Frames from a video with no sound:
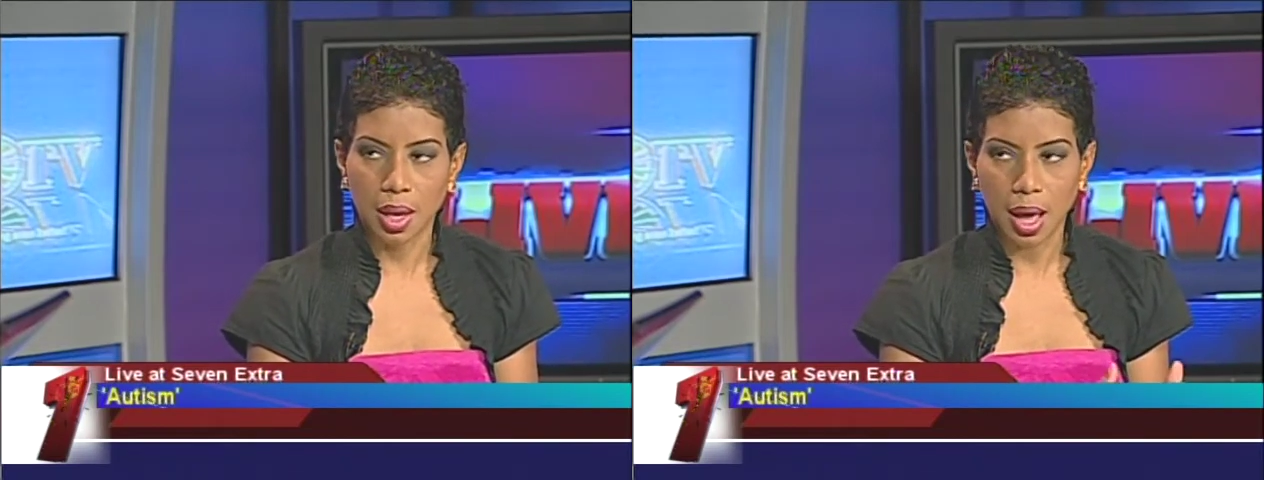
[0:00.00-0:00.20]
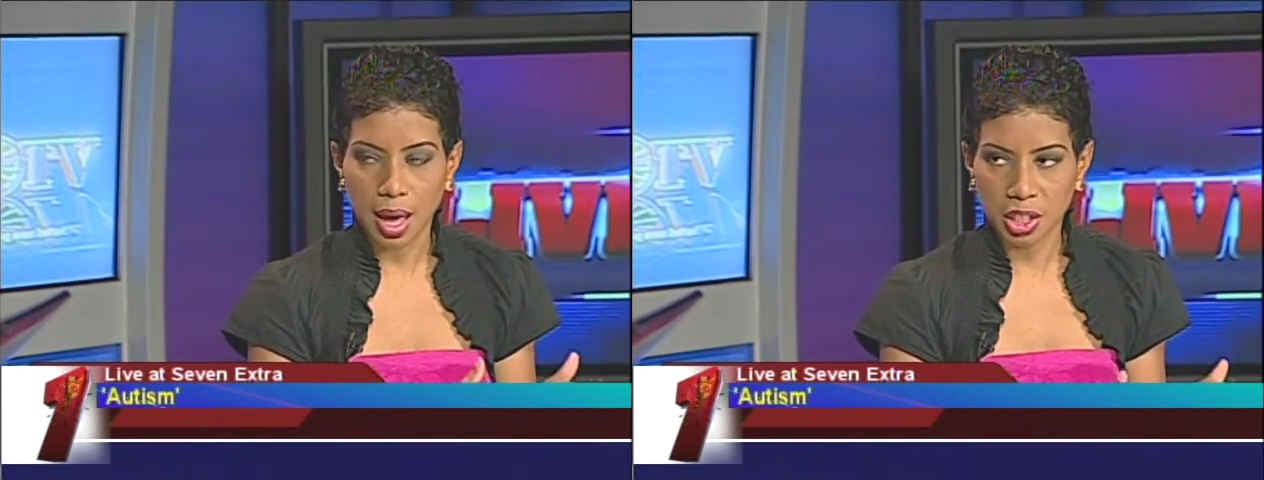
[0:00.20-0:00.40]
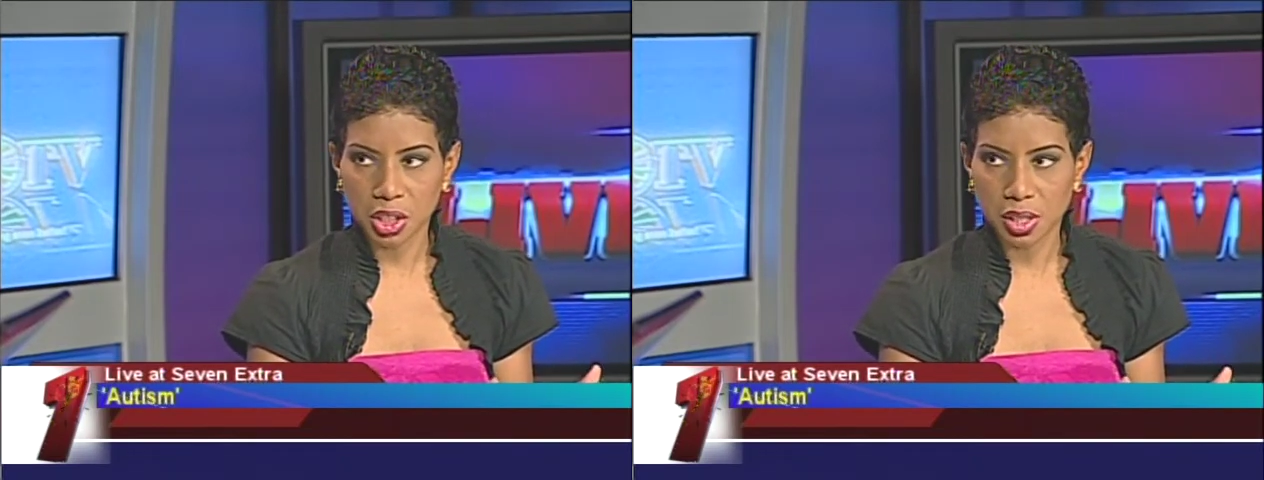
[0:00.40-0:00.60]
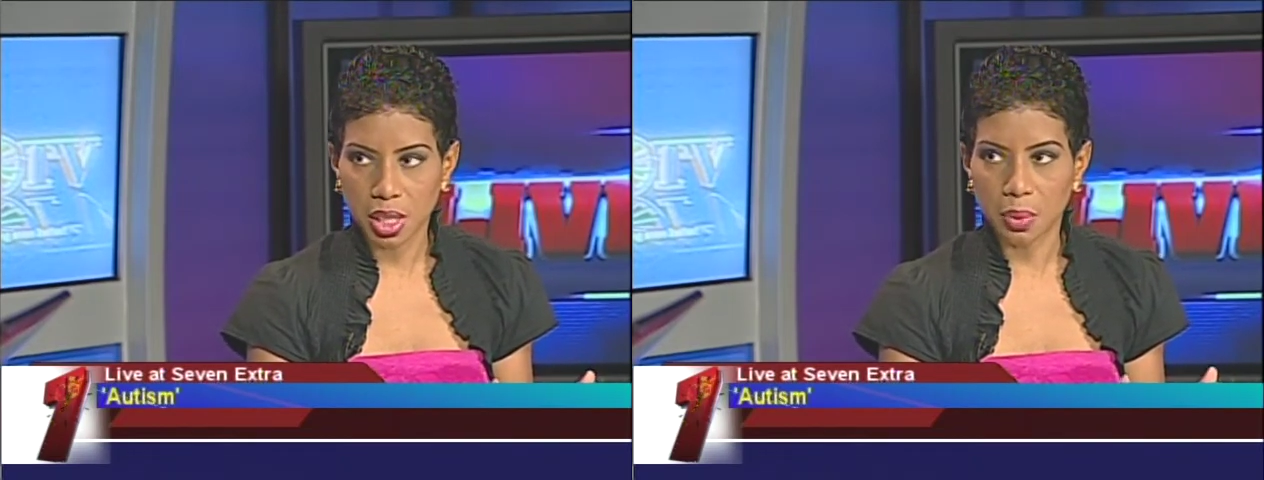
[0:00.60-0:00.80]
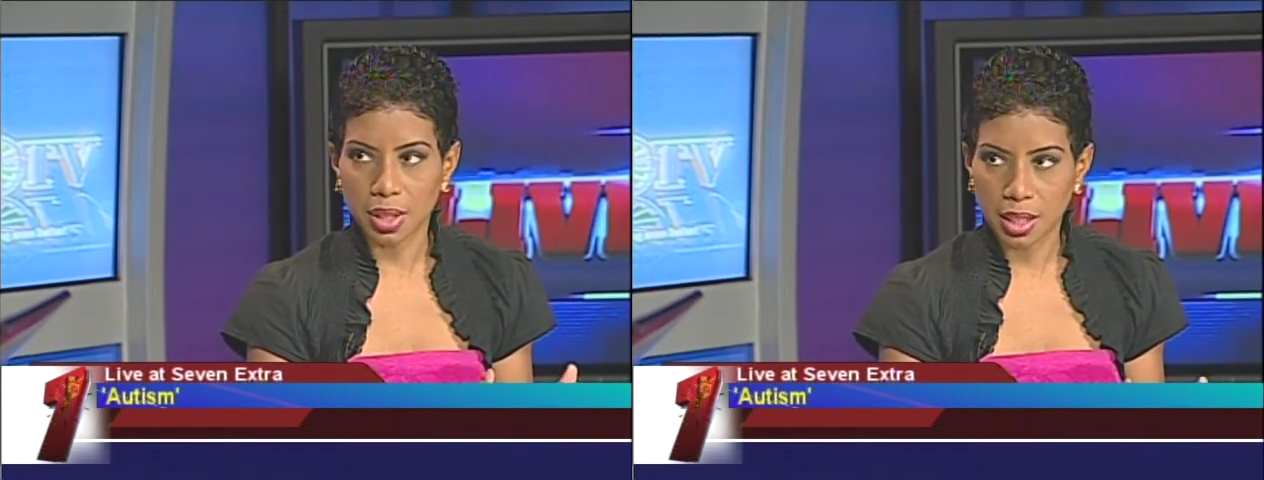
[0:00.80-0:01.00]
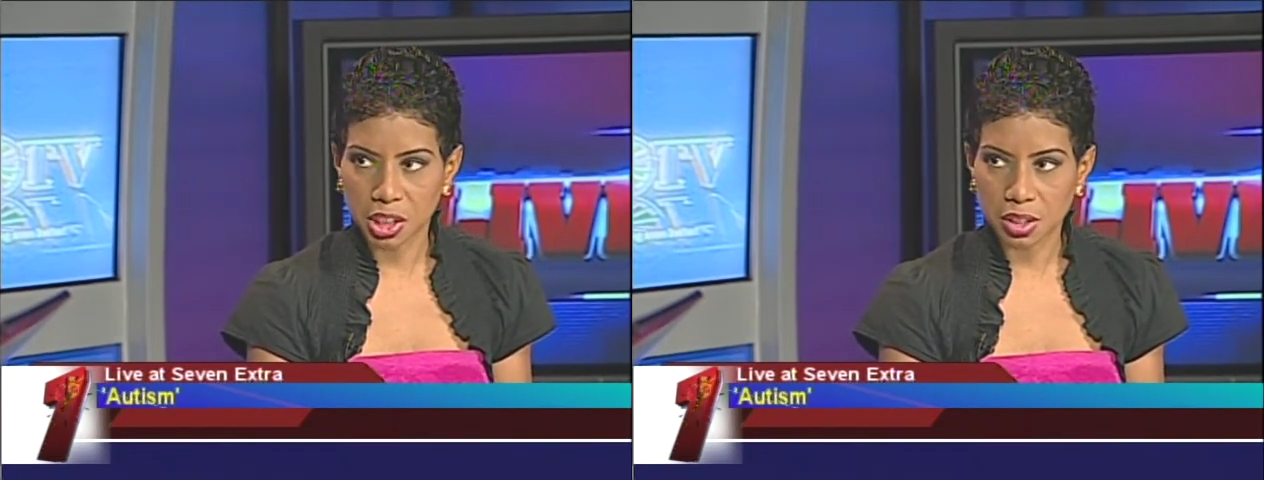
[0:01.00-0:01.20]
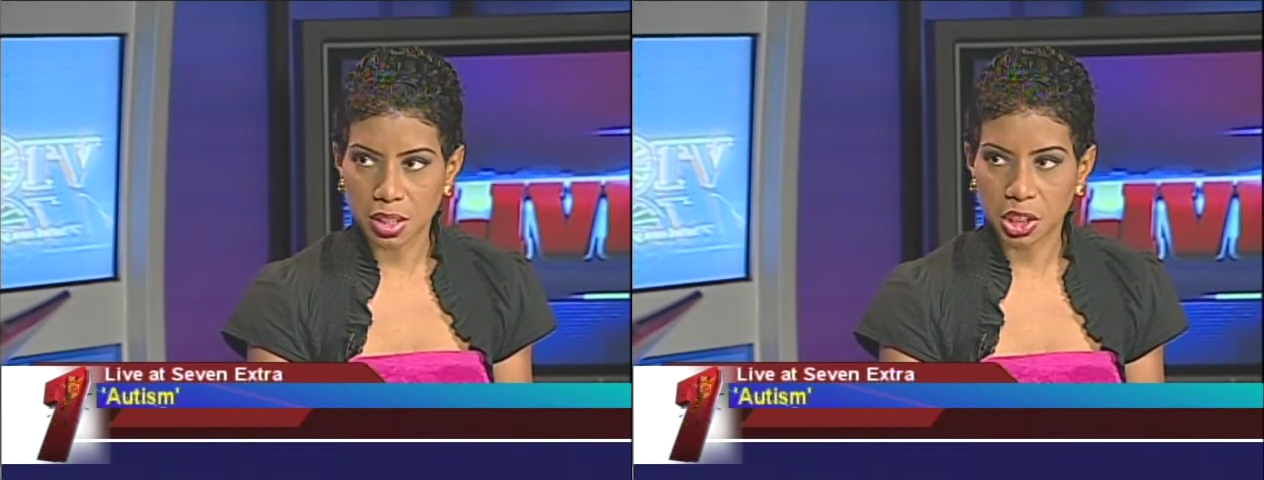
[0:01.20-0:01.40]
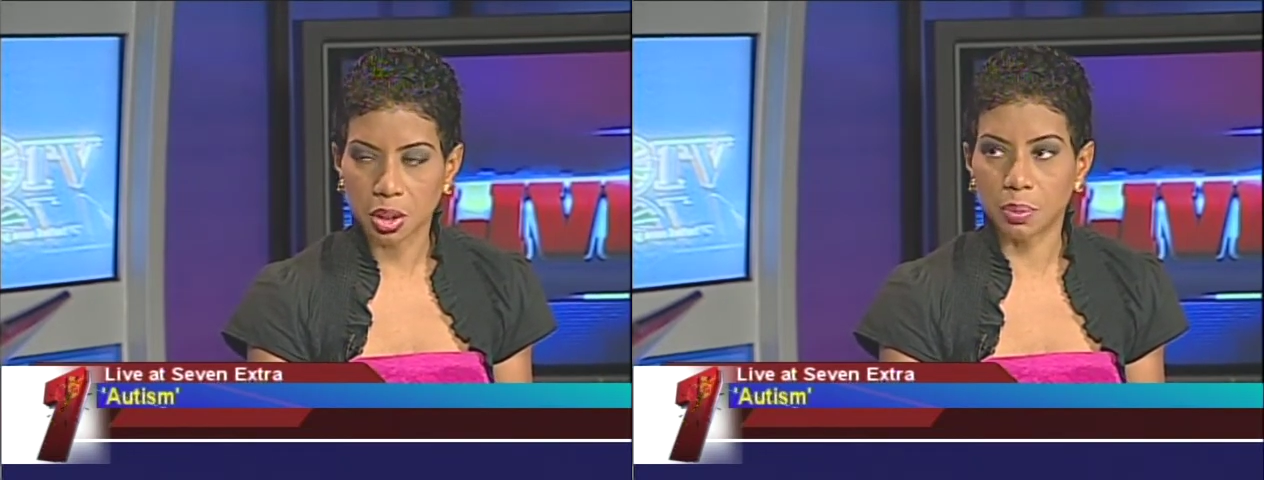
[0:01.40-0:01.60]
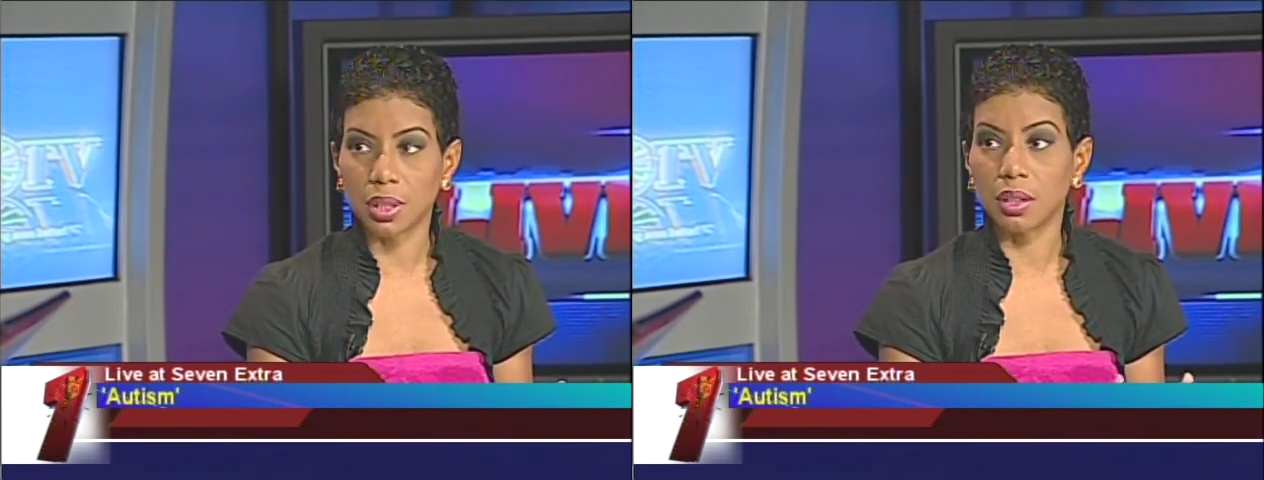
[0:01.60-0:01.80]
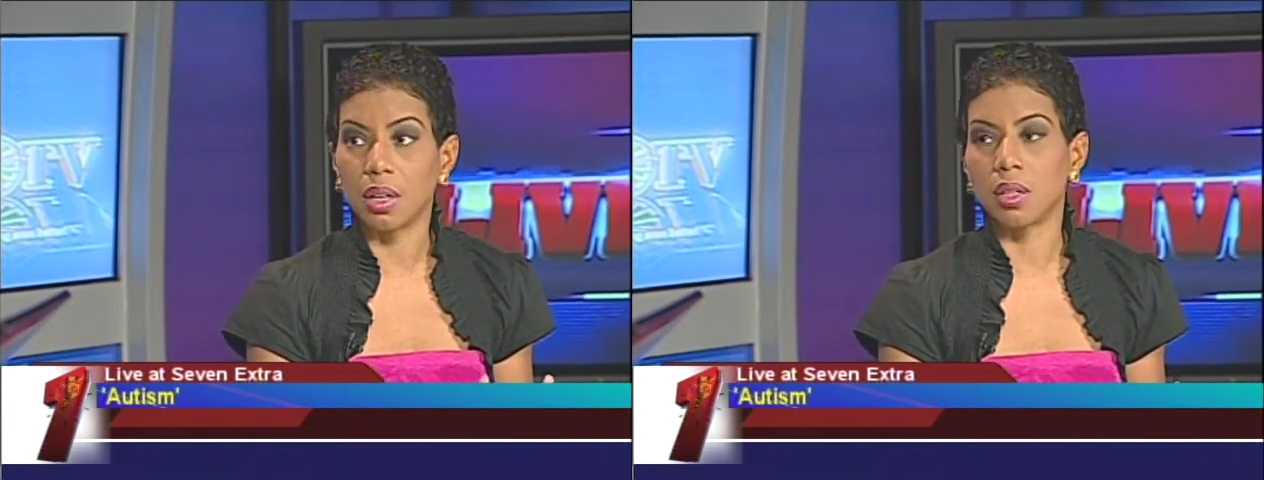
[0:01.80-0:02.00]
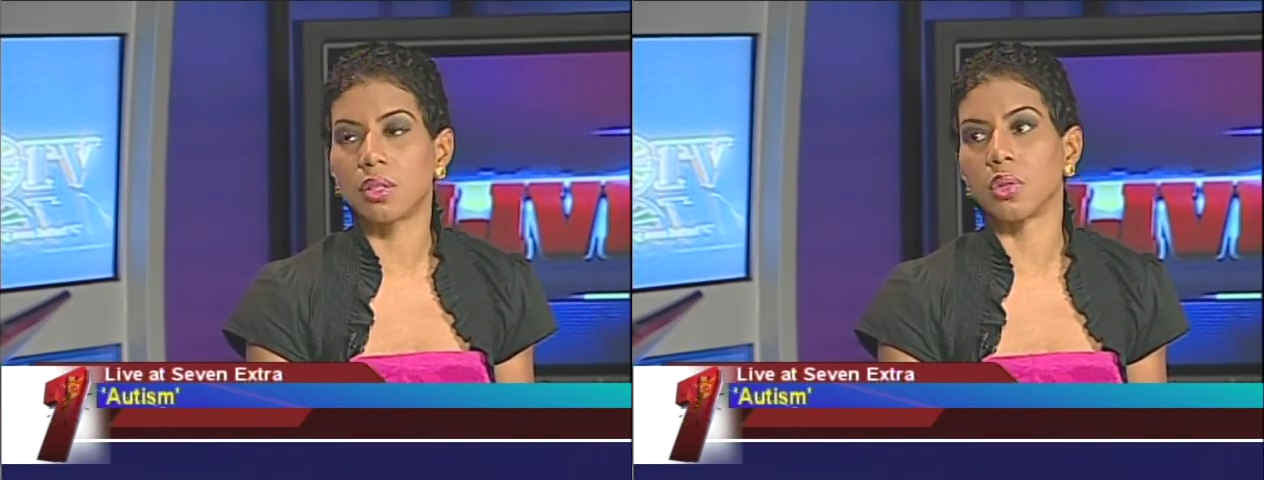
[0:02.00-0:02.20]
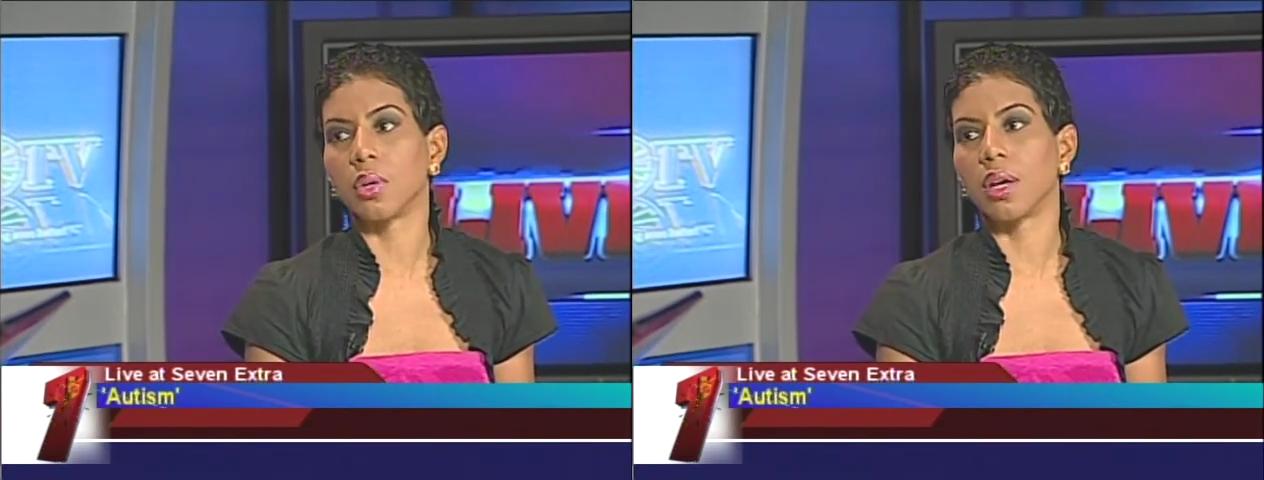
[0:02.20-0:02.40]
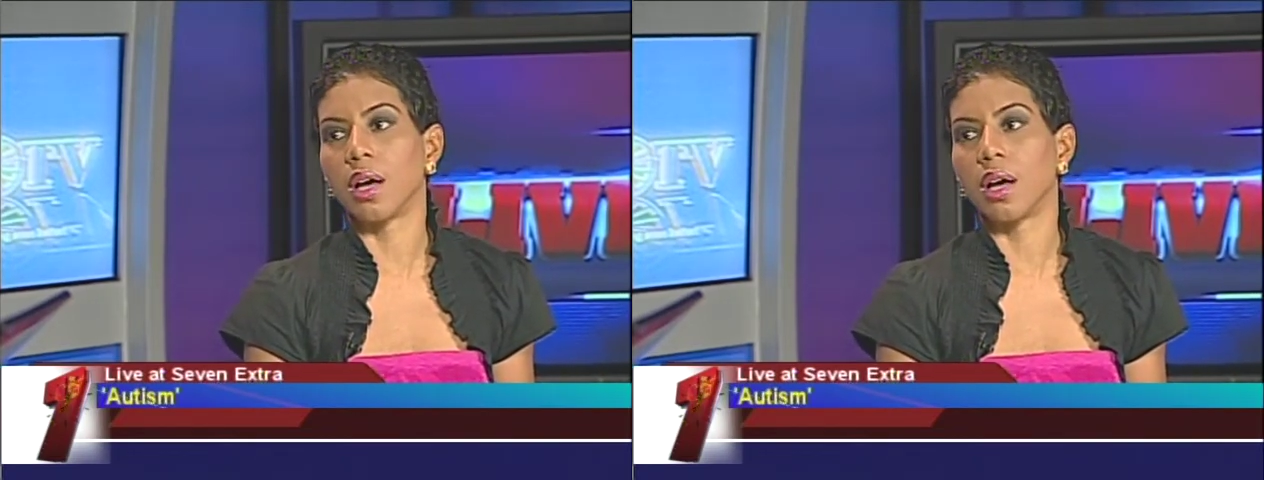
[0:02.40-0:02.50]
as she said, with legislation, but it also